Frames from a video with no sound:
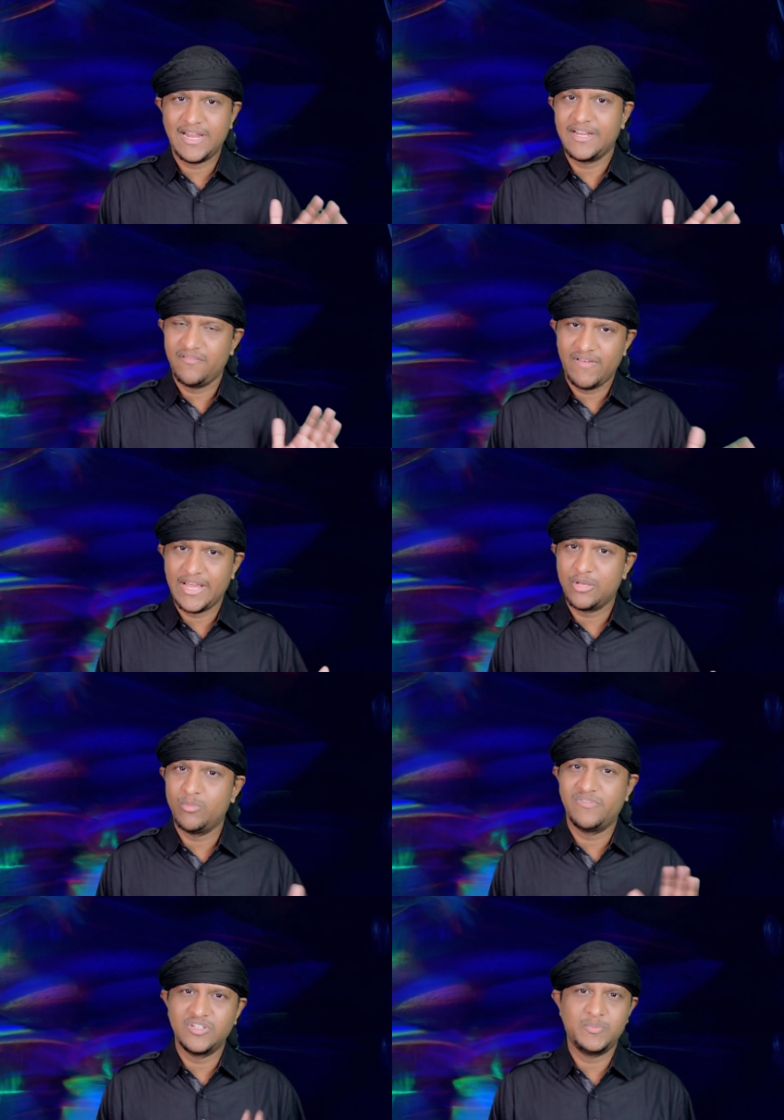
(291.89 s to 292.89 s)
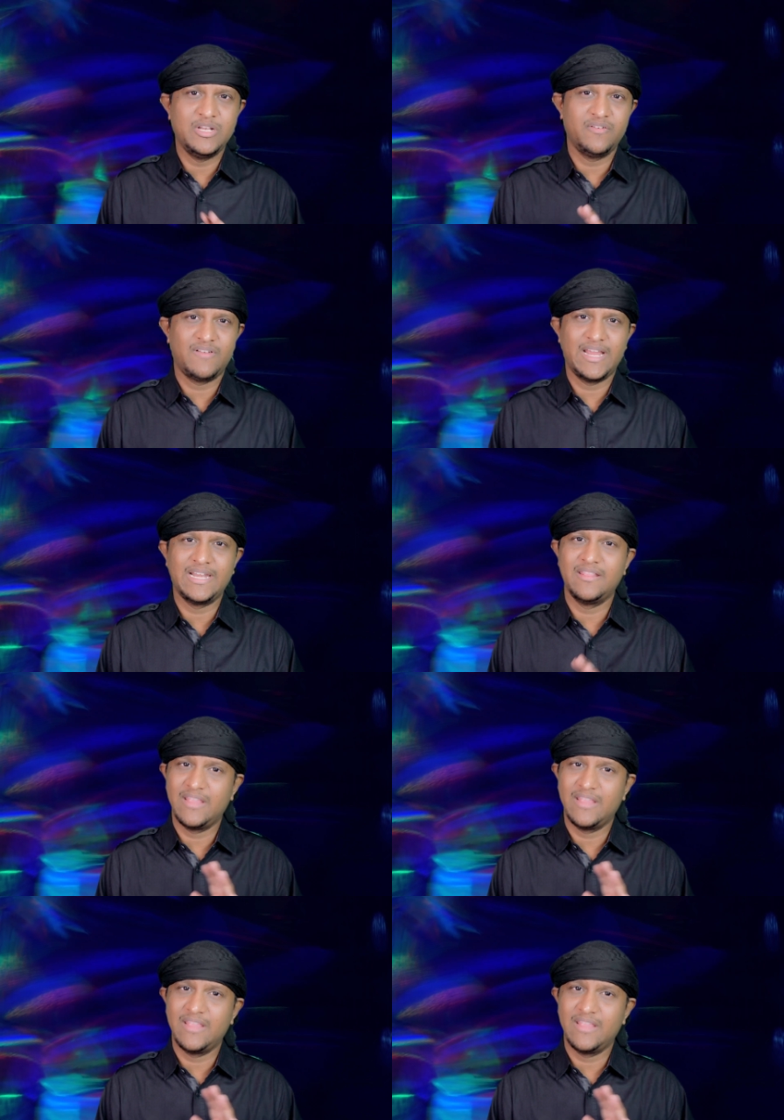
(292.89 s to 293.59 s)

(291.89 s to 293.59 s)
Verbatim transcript: light in vacuum over speed of light in